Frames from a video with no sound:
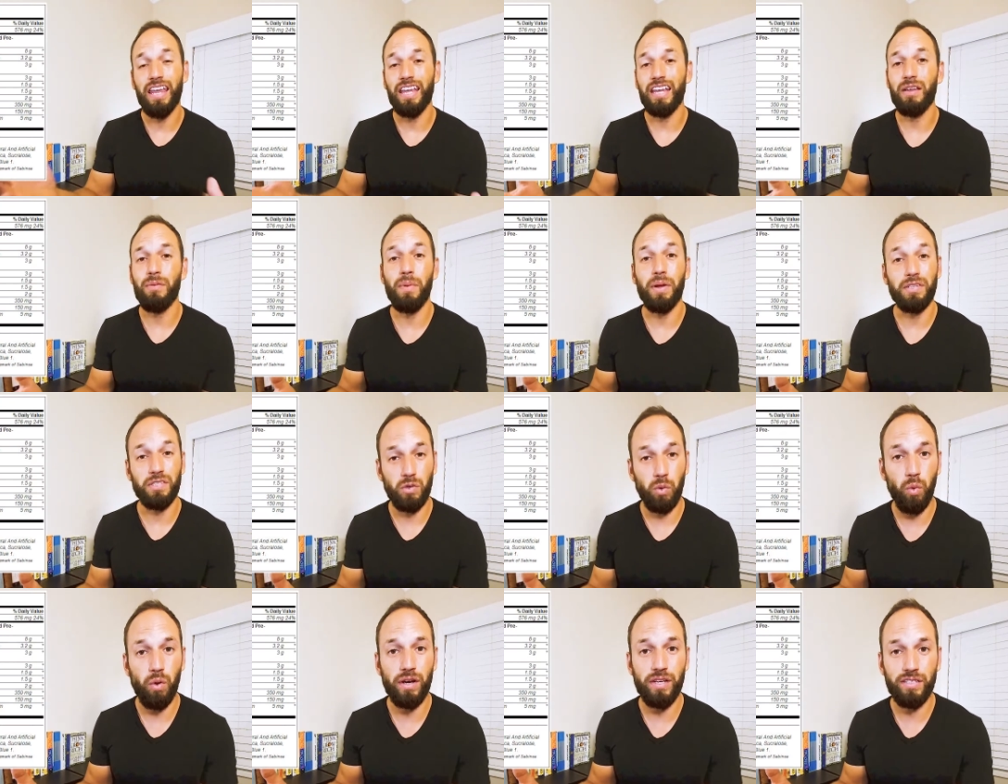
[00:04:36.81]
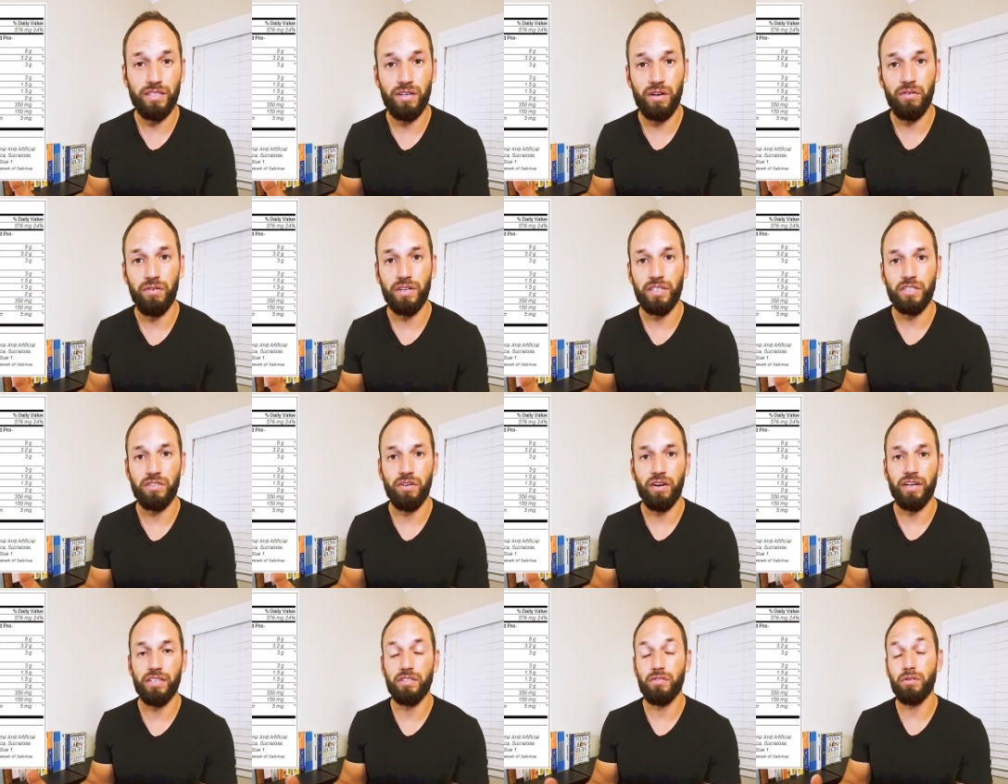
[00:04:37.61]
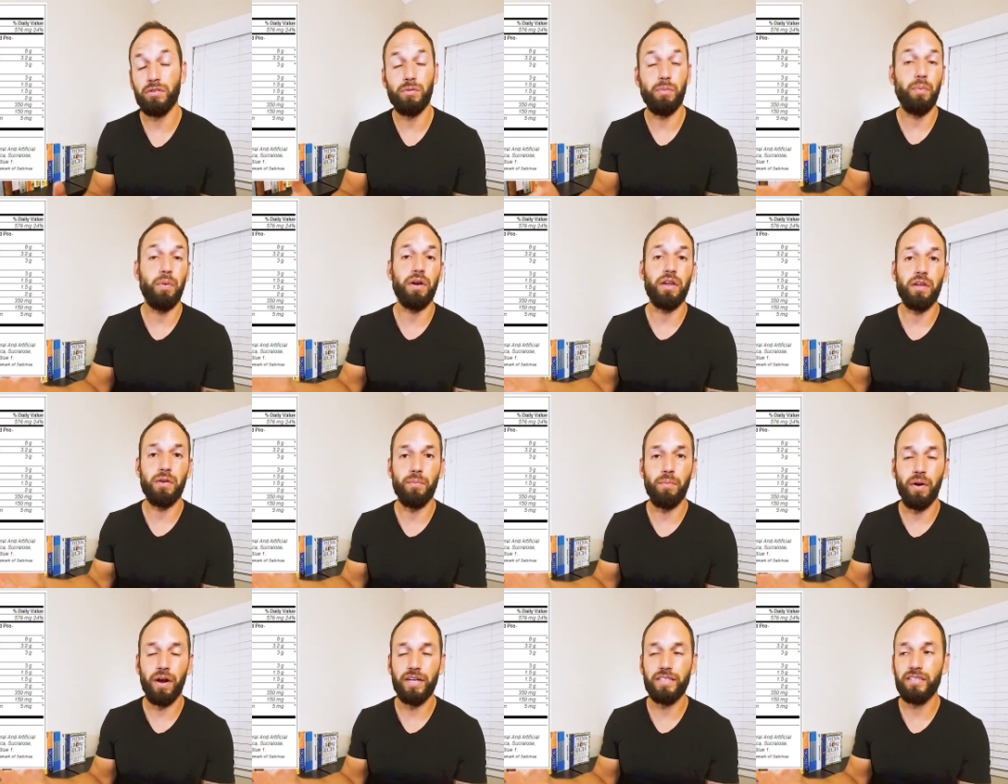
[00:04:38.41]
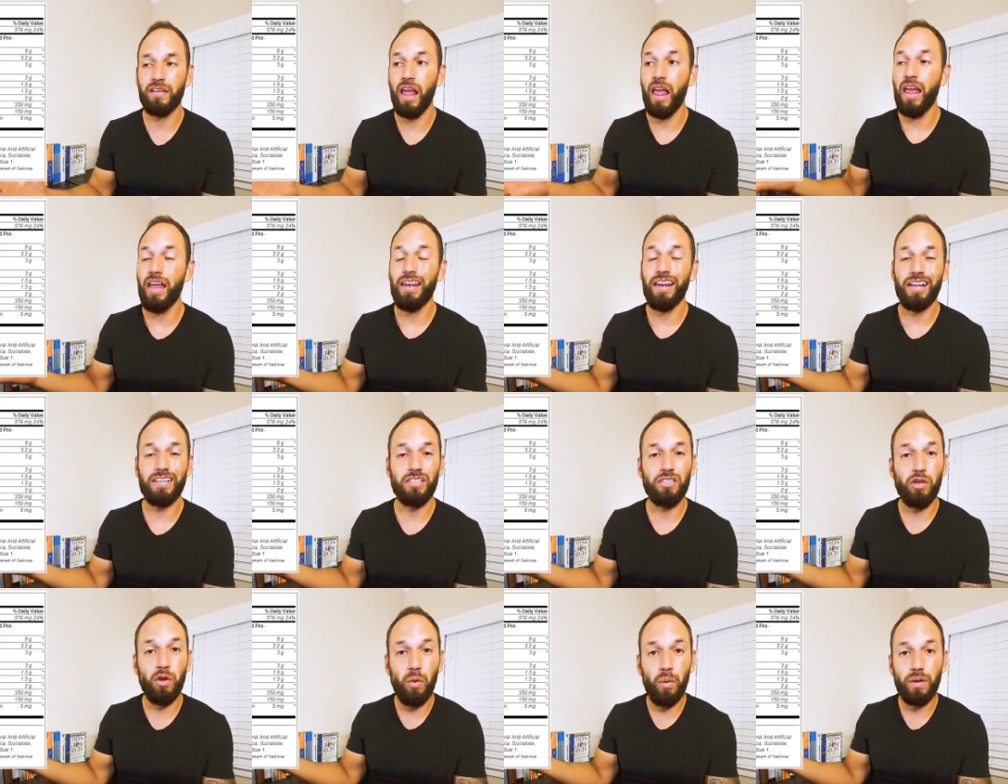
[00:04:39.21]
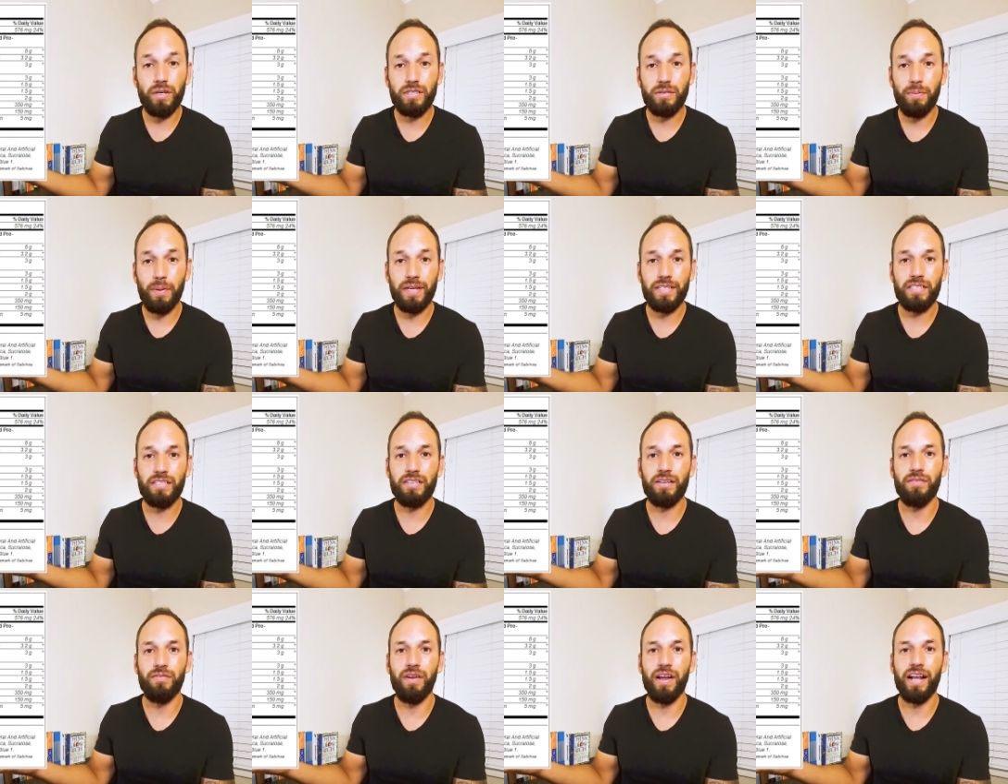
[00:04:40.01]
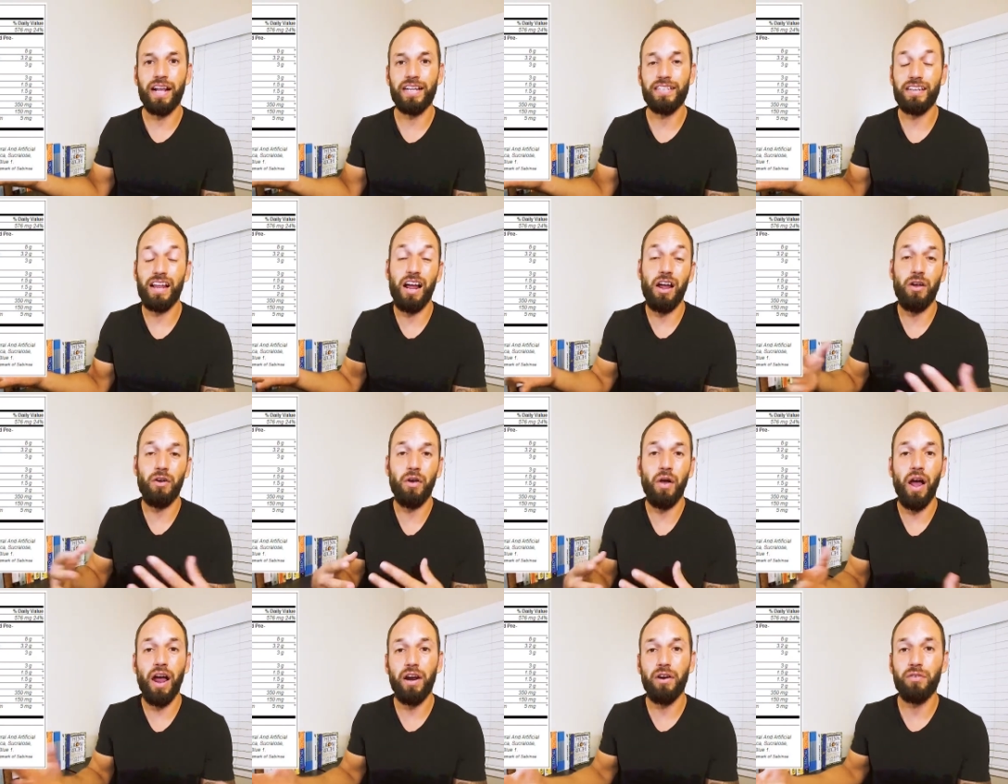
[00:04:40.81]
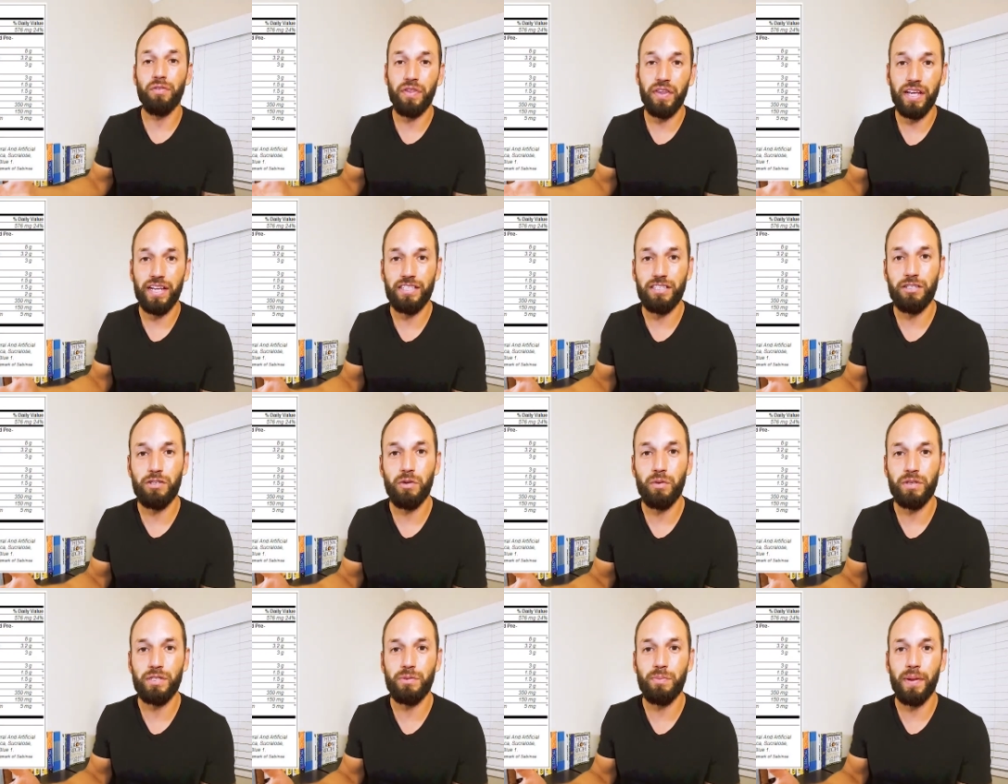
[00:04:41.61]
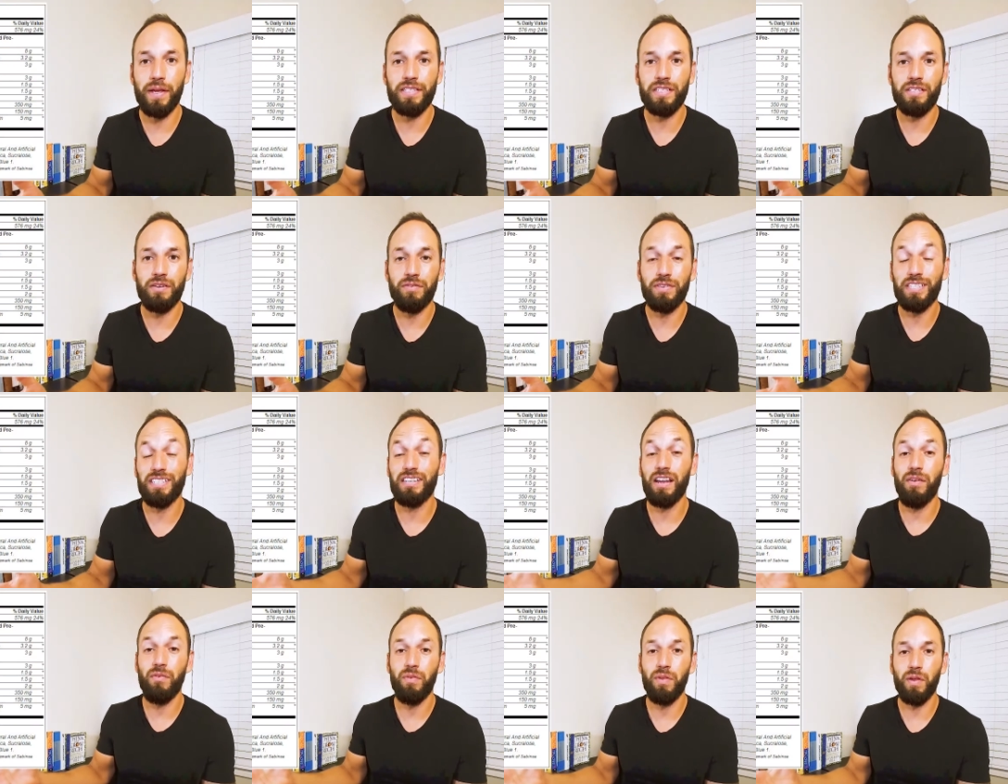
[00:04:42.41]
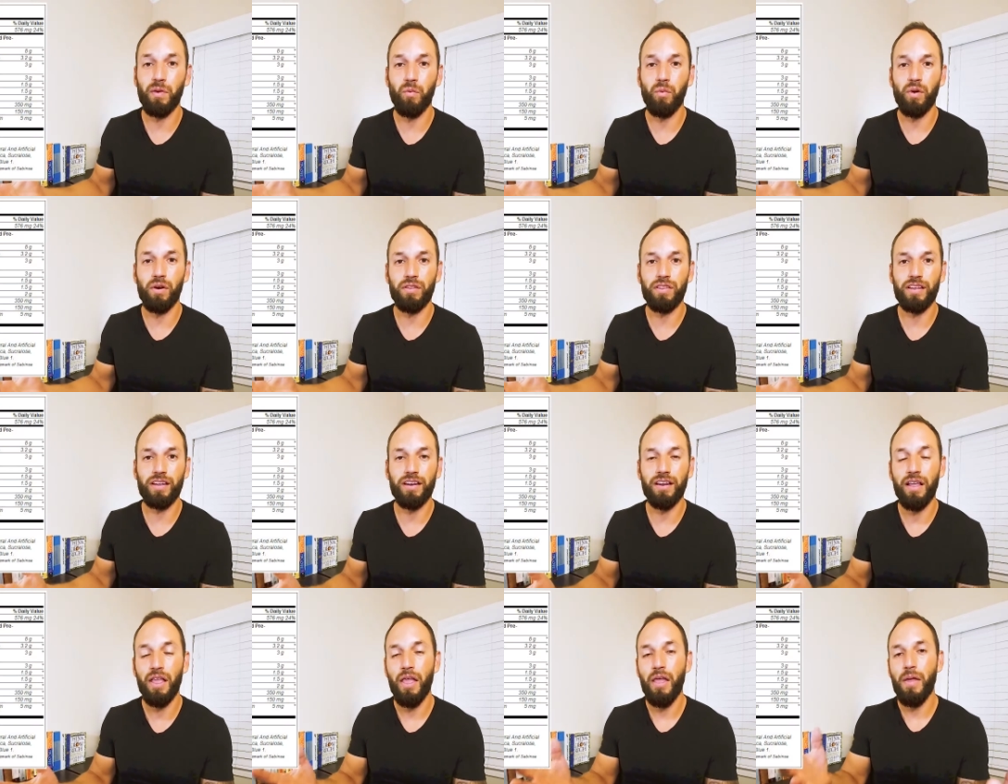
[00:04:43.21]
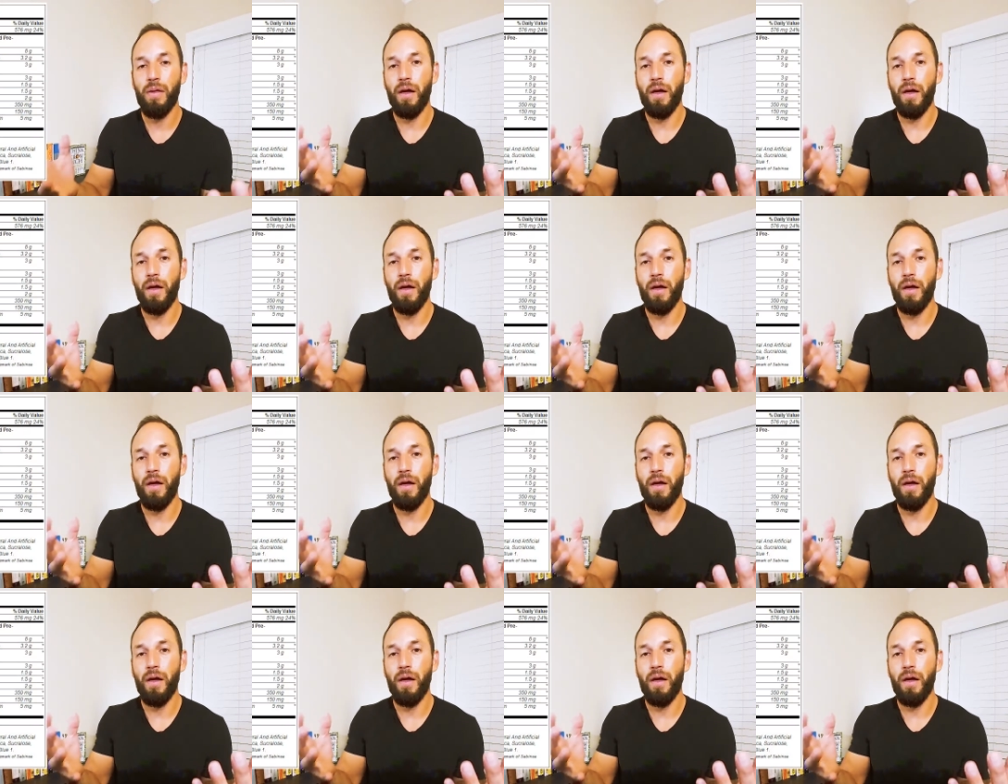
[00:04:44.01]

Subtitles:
You get about 20 servings, right? So it's a pretty good price. Not too expensive, I guess. I don't know. I don't think it's too expensive. It's definitely worth it